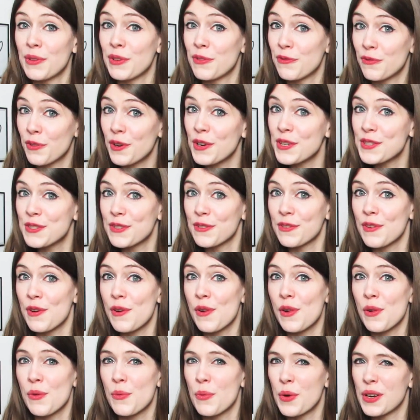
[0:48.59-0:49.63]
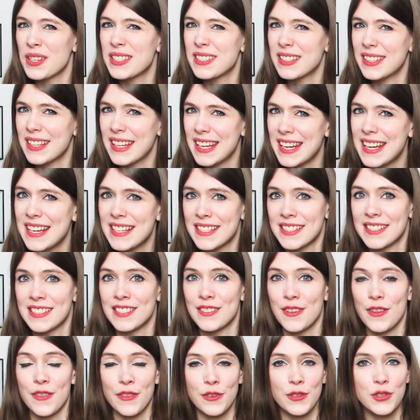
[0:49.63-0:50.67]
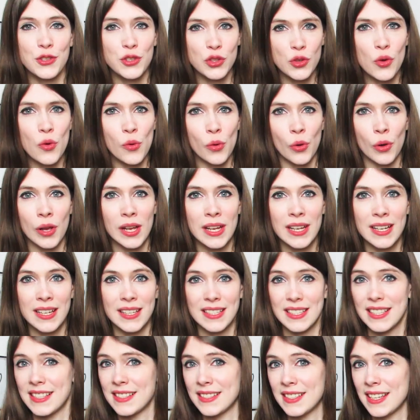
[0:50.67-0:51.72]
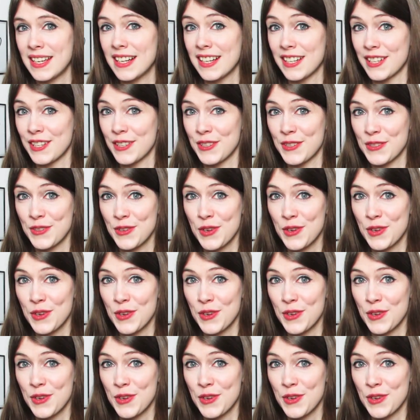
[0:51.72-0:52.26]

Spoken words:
But first of all, what is the soul, die Seele in